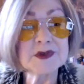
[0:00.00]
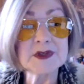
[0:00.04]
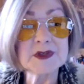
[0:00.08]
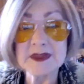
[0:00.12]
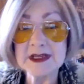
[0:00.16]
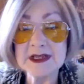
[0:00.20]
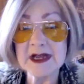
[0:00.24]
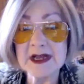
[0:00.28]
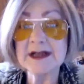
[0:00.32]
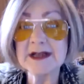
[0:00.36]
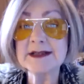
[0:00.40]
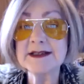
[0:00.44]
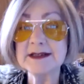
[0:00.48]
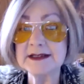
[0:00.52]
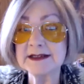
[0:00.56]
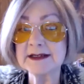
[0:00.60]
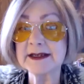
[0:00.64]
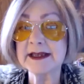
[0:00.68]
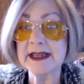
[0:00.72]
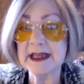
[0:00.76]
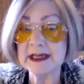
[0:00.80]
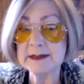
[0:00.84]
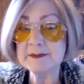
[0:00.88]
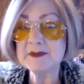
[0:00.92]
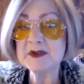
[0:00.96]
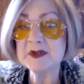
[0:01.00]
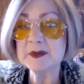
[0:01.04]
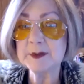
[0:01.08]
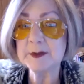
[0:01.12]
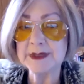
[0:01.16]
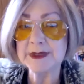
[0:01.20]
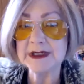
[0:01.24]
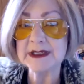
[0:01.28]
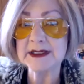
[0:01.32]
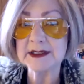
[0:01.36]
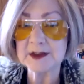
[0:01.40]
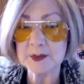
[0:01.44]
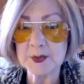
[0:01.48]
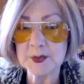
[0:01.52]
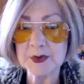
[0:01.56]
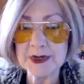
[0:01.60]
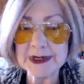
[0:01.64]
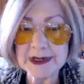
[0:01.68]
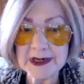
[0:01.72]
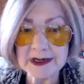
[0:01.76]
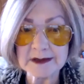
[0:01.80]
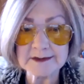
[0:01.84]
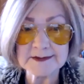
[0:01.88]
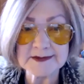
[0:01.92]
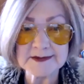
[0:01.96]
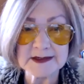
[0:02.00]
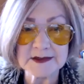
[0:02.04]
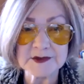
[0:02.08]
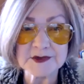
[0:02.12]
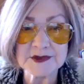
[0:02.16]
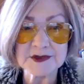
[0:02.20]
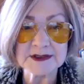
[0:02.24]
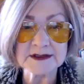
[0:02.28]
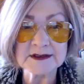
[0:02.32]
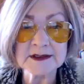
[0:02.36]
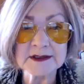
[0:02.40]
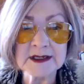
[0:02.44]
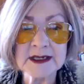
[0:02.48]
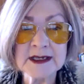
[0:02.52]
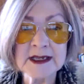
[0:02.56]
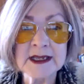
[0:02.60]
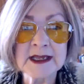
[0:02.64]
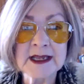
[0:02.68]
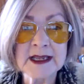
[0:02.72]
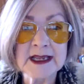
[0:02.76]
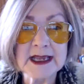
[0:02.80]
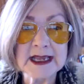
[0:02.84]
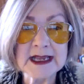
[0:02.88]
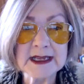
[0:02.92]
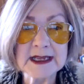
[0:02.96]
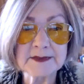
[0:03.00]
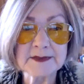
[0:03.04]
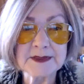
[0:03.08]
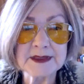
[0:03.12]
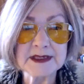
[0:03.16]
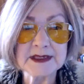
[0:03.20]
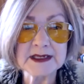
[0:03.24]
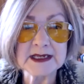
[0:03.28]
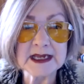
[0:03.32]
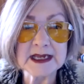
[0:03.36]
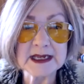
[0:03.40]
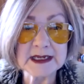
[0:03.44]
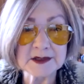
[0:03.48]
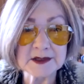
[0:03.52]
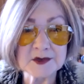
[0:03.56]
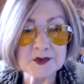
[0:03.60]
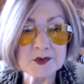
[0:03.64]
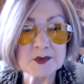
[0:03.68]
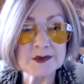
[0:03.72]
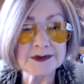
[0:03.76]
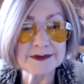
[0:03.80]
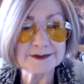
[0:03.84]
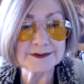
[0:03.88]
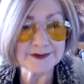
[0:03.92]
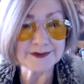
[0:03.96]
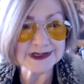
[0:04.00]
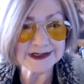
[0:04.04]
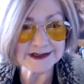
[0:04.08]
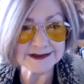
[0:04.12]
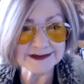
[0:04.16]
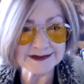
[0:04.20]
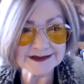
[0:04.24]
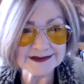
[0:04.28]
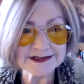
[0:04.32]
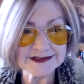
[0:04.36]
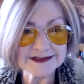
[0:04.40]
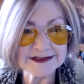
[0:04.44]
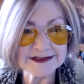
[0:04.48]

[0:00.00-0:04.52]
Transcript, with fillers: And the idea came to me in a breakout session at the annual event.